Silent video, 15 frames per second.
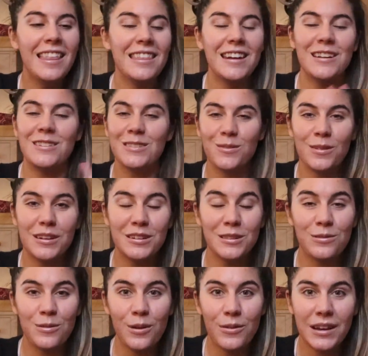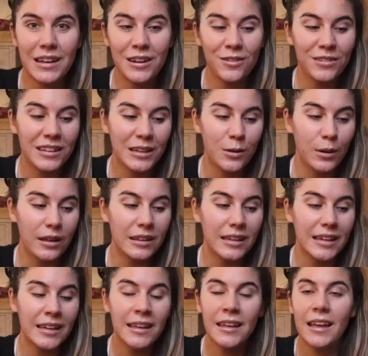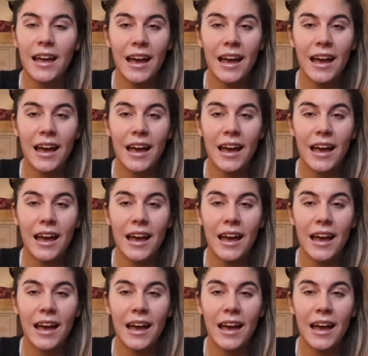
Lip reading: that I just wanted to throw in here really quickly.